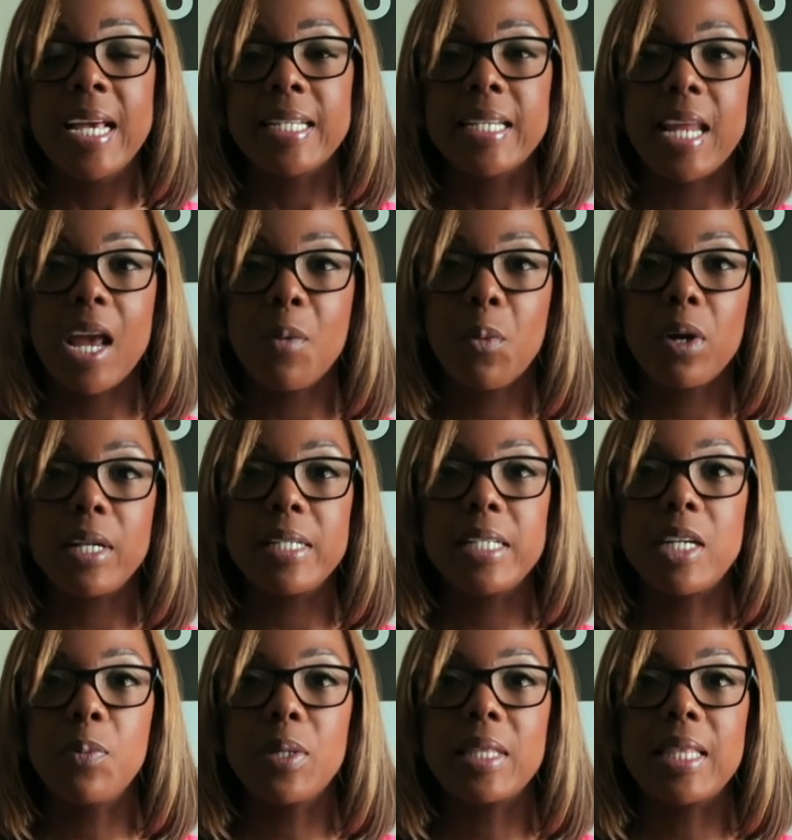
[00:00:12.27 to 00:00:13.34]
Today we're going to
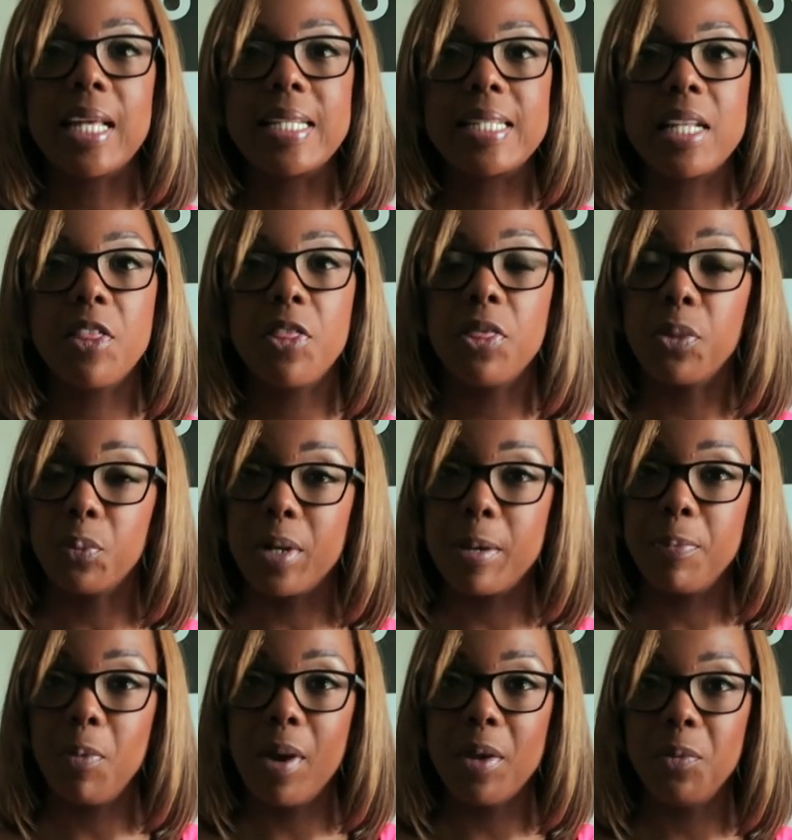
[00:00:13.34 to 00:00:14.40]
deal with lesson
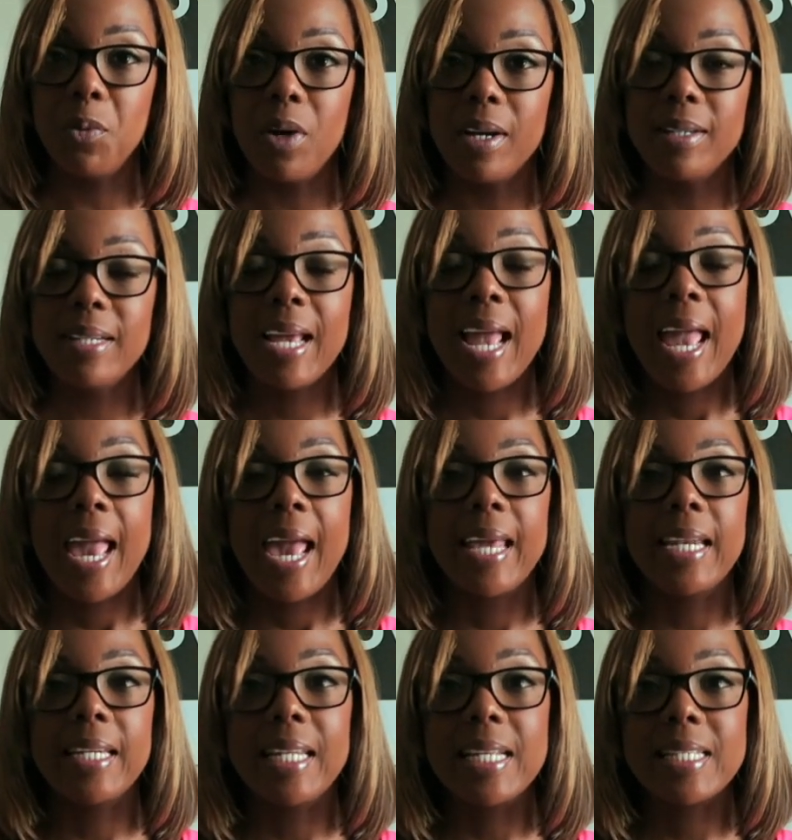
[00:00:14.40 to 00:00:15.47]
3.1, and
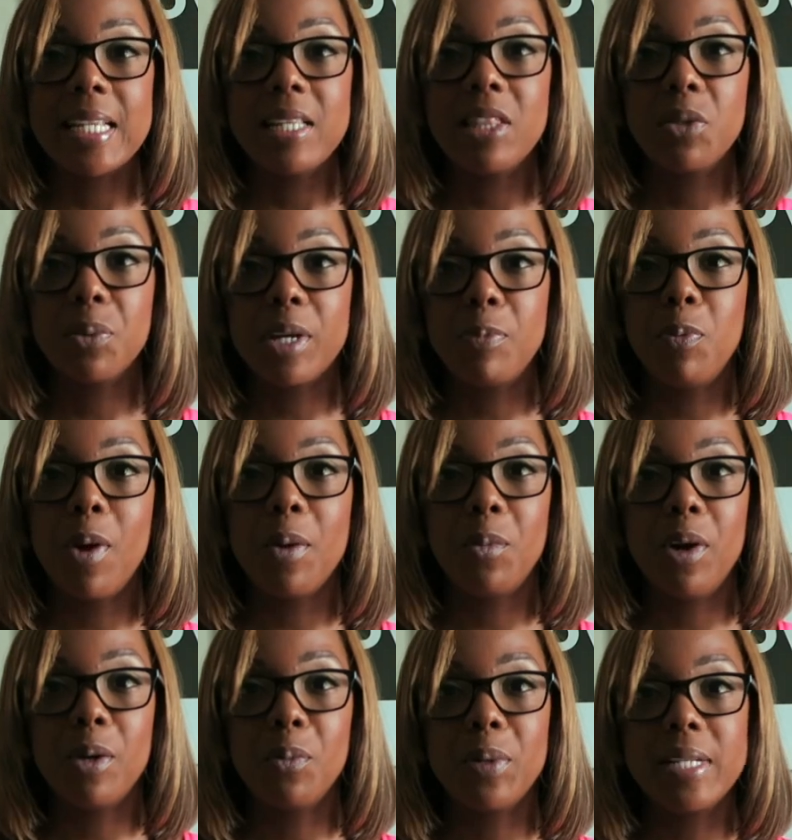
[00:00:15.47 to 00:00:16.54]
in lesson
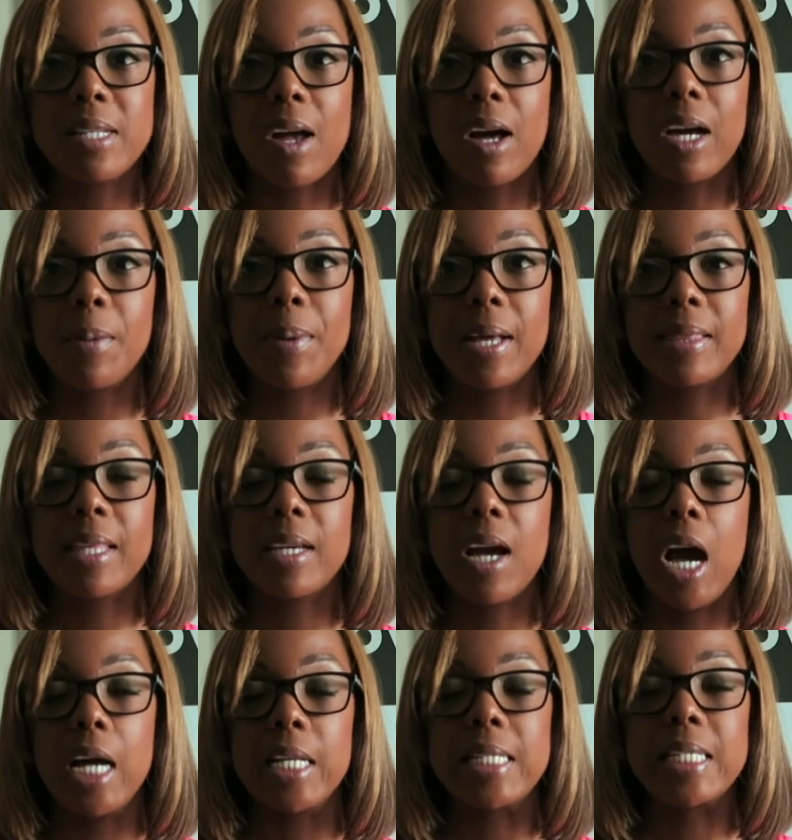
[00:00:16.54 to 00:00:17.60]
3.1 we talk about the
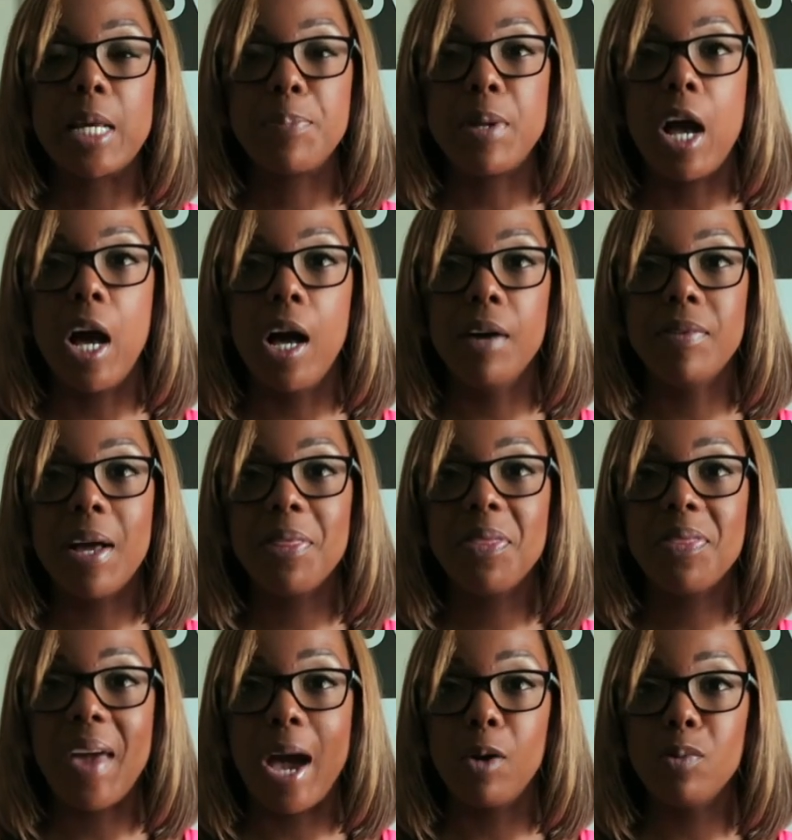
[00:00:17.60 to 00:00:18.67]
concept of
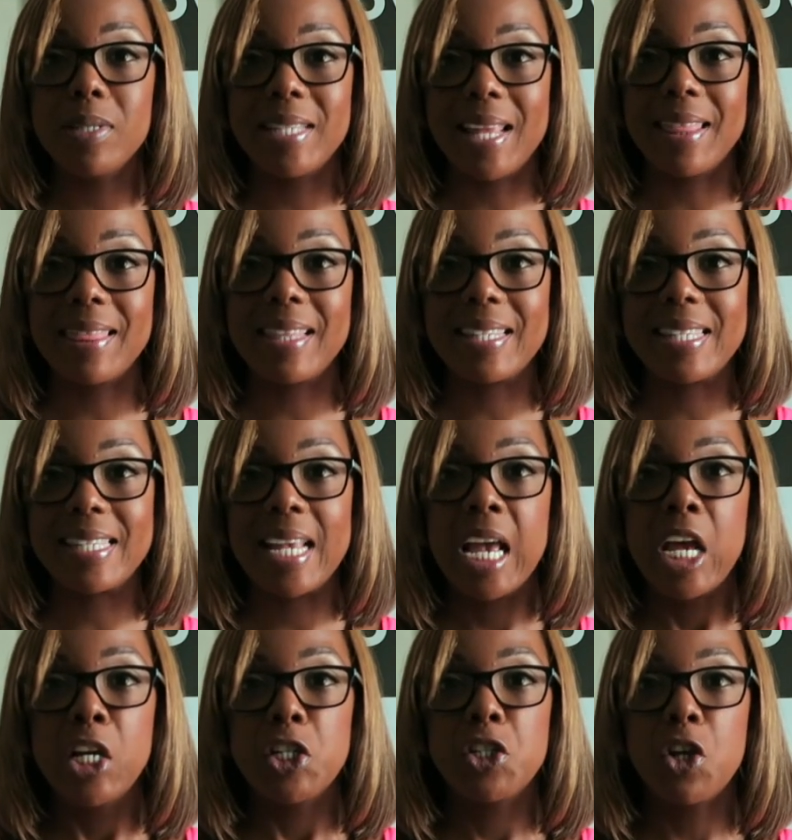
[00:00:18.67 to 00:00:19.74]
thousandths.
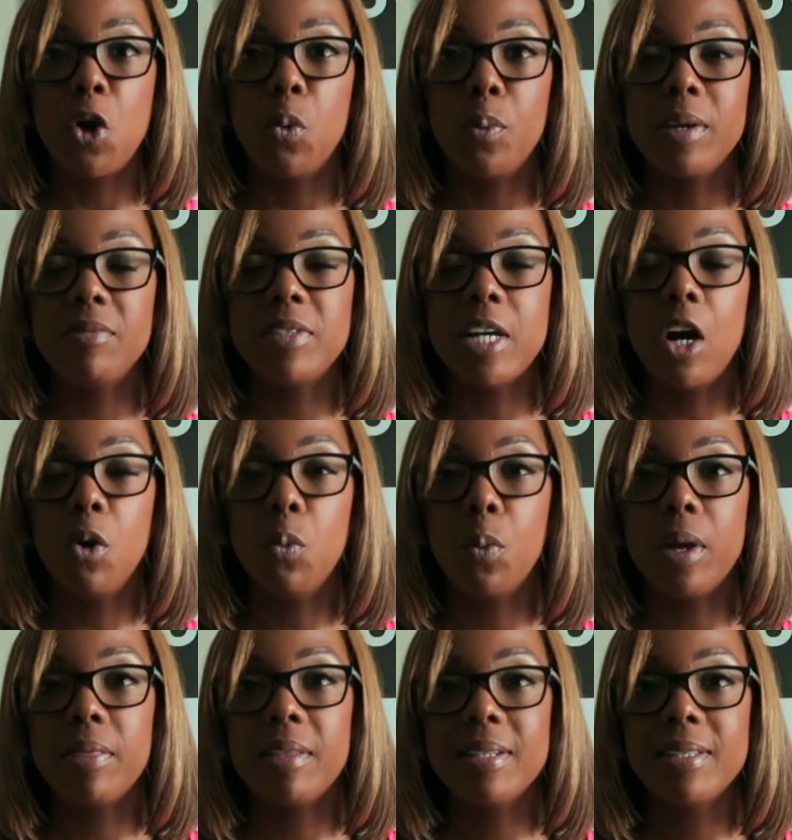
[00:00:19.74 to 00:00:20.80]
So we've dealt
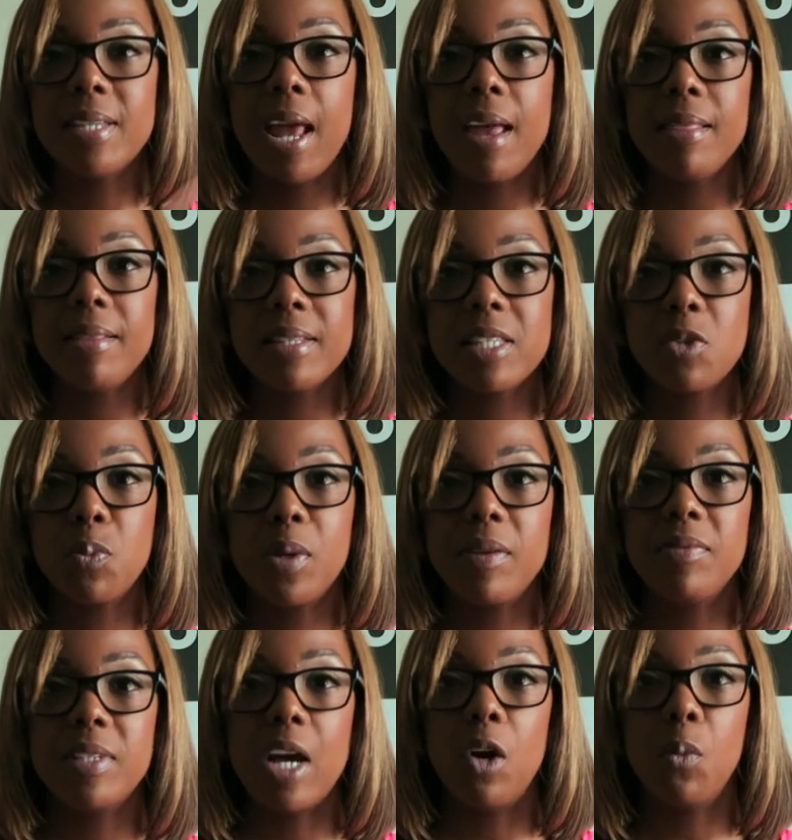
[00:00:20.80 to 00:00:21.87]
with tenths,
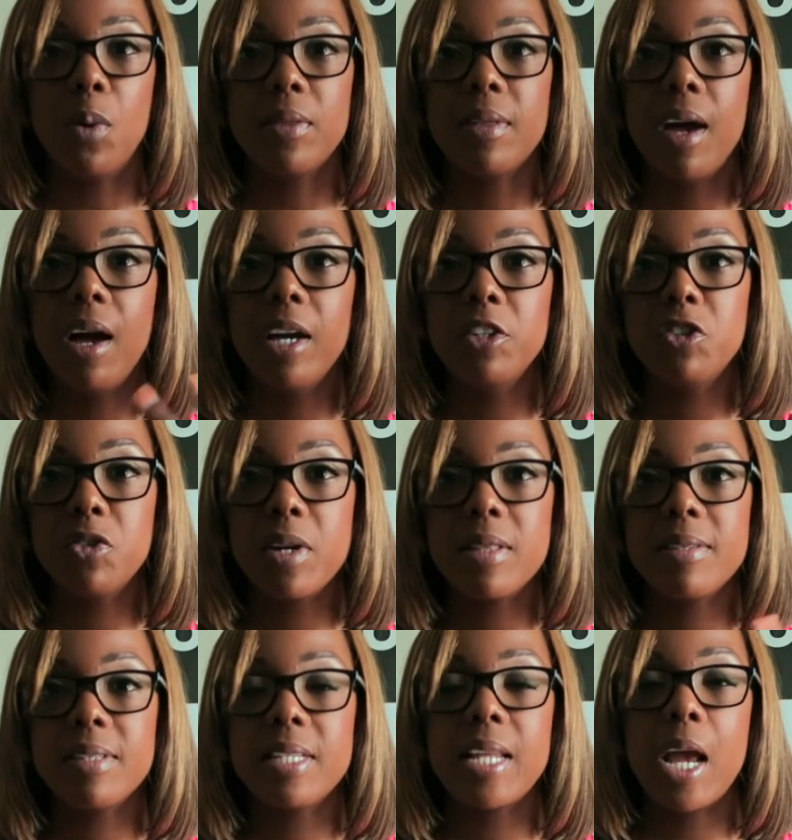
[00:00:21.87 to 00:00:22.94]
we've dealt with
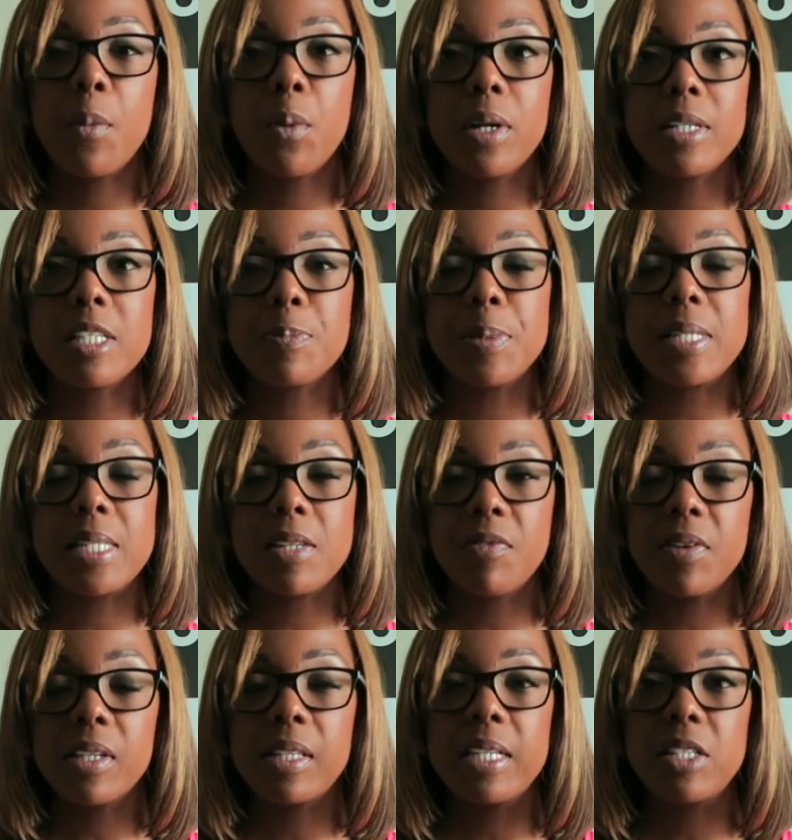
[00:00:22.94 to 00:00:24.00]
hundredths. Today we're going to
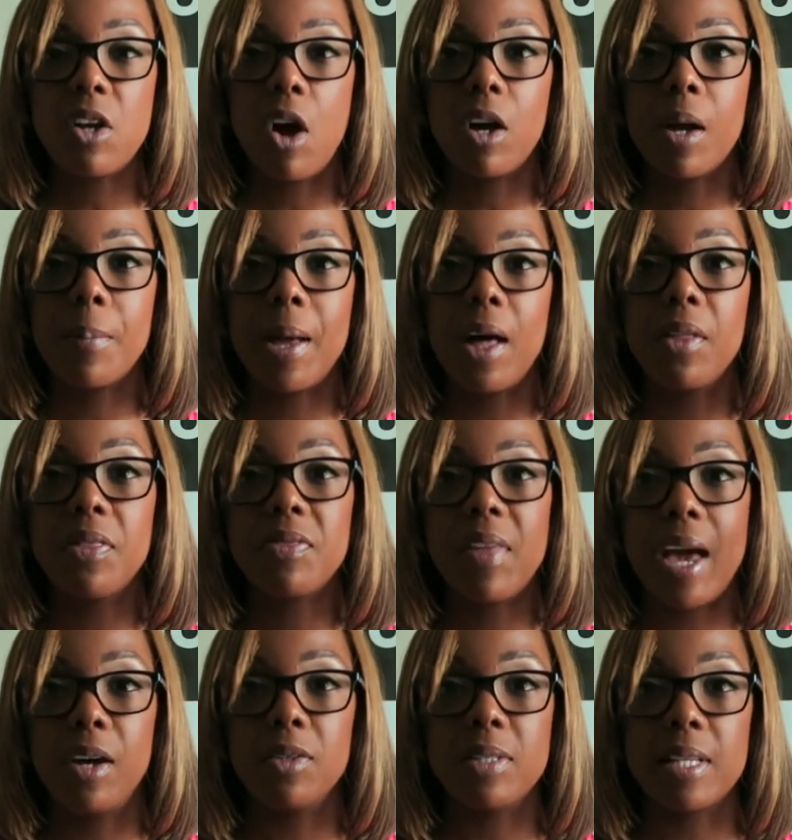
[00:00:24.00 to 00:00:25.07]
specifically talk about
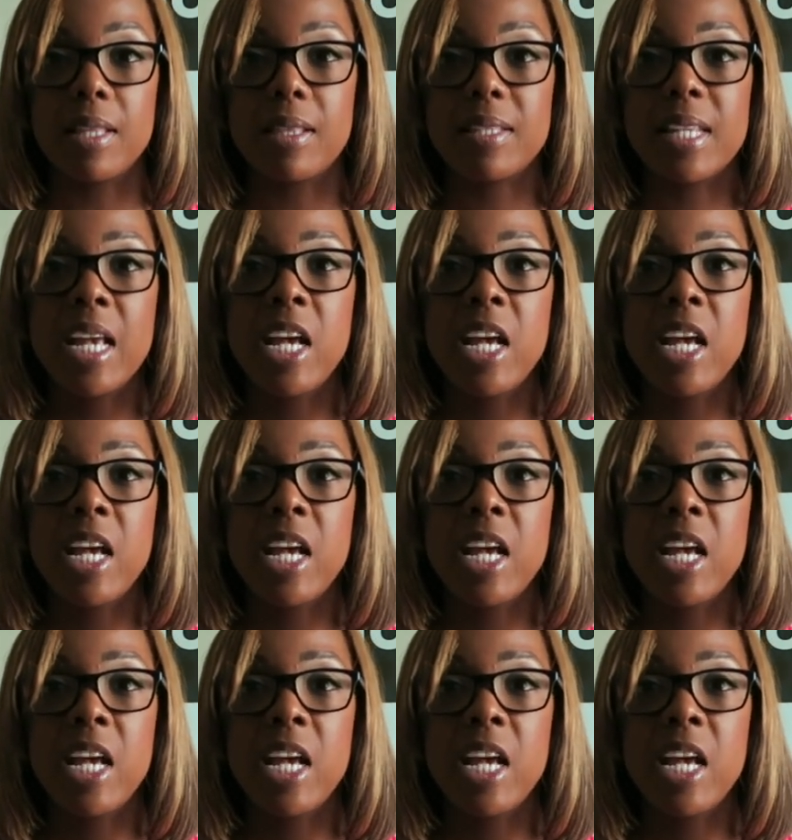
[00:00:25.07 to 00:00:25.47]
thousandths.